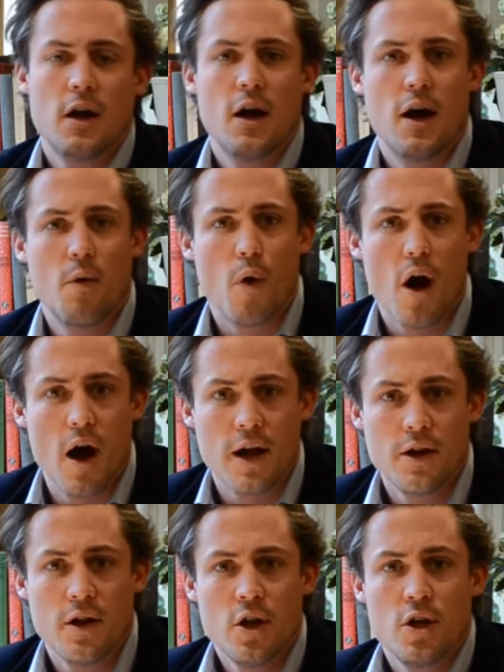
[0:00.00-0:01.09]

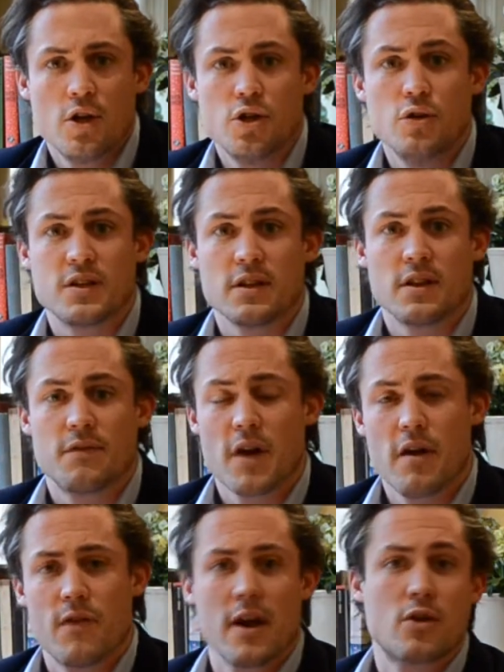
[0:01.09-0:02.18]
wine, using the
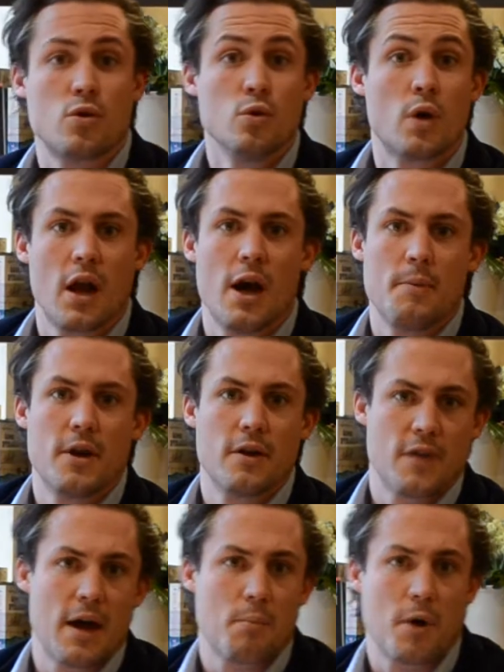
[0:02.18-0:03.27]
very cool climate
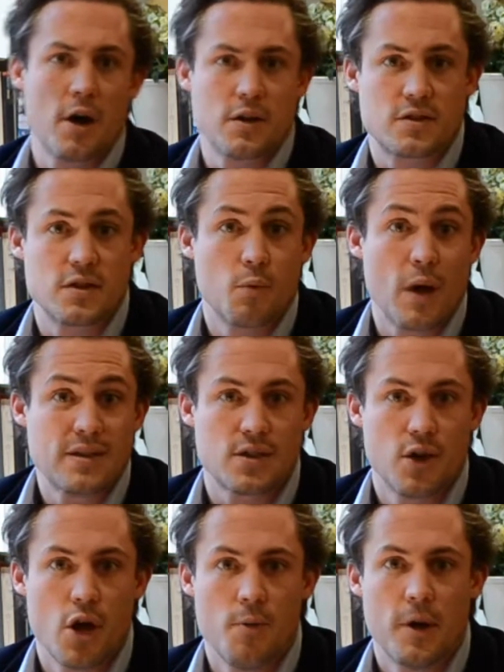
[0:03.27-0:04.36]
of that part of the West
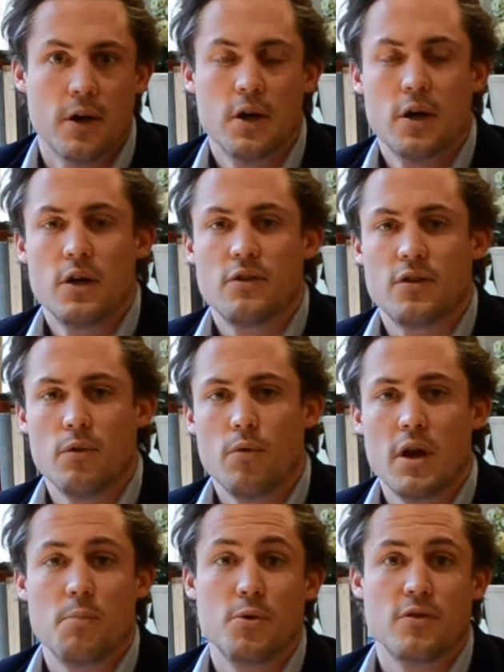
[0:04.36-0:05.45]
Sonoma to
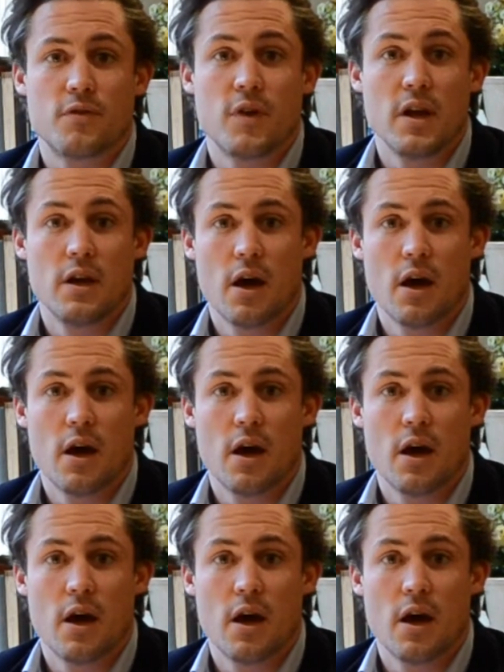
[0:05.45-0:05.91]
really beautifully